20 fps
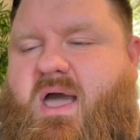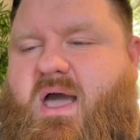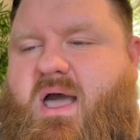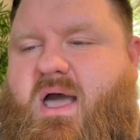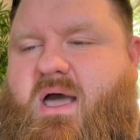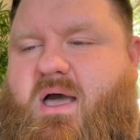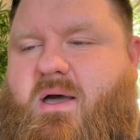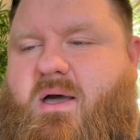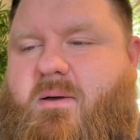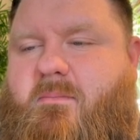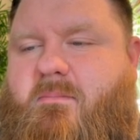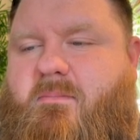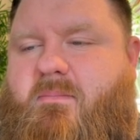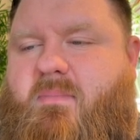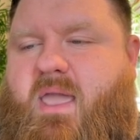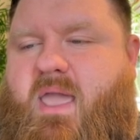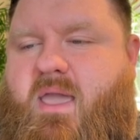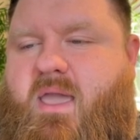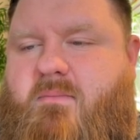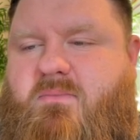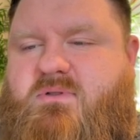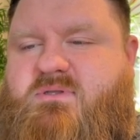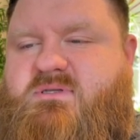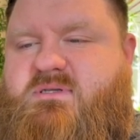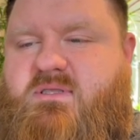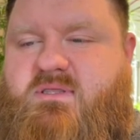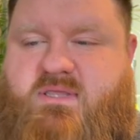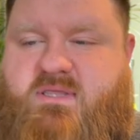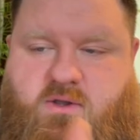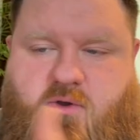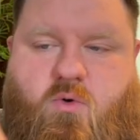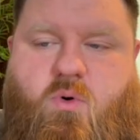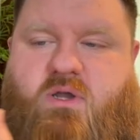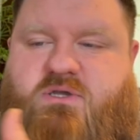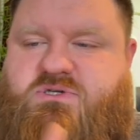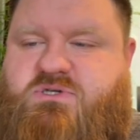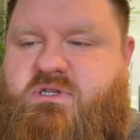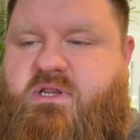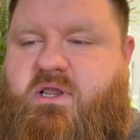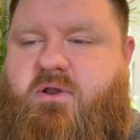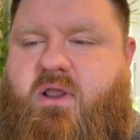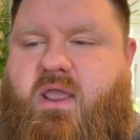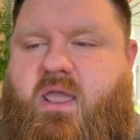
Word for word: Um, Hamilton. The question here: